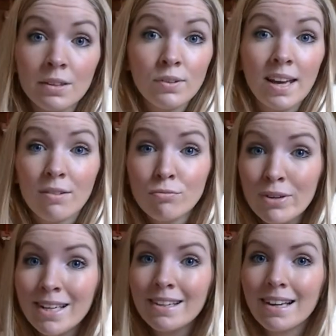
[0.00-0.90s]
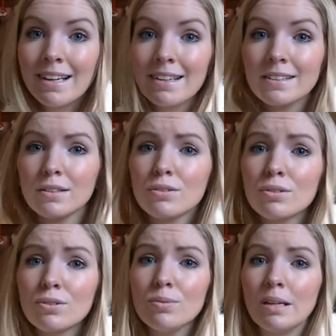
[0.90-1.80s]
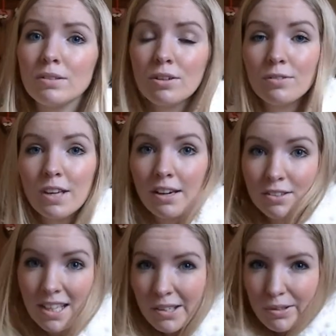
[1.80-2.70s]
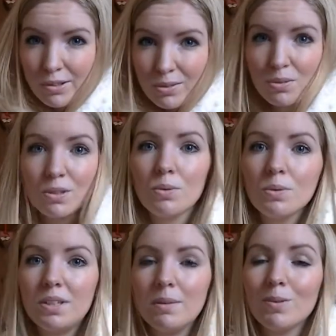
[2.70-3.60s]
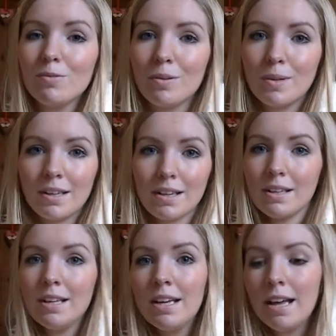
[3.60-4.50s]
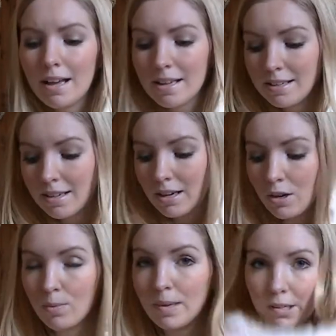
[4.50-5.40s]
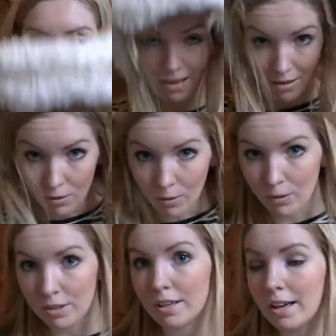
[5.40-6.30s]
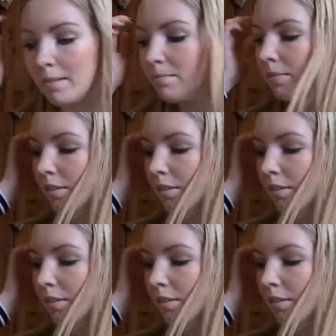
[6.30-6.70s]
So yeah, I really like this. It's super soft. I just think it looks so cozy and warm for winter, and I can't wait to wear it all the time.